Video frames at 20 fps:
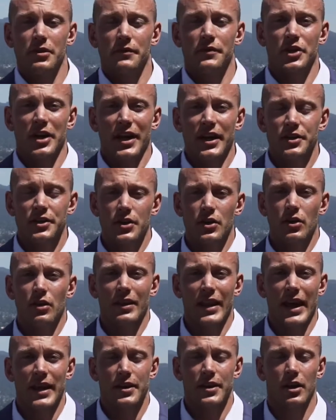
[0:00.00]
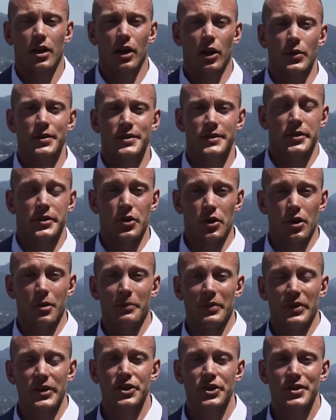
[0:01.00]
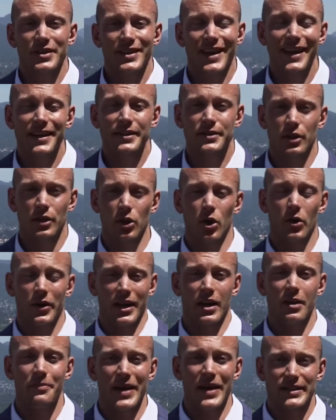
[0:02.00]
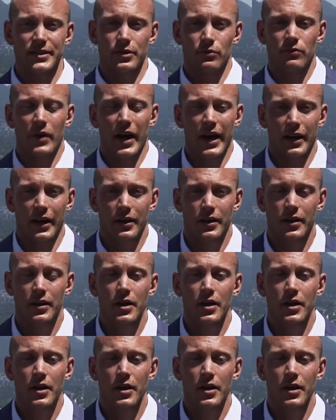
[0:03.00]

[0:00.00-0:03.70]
of changing your lender close to your completion date to lock in a better rate.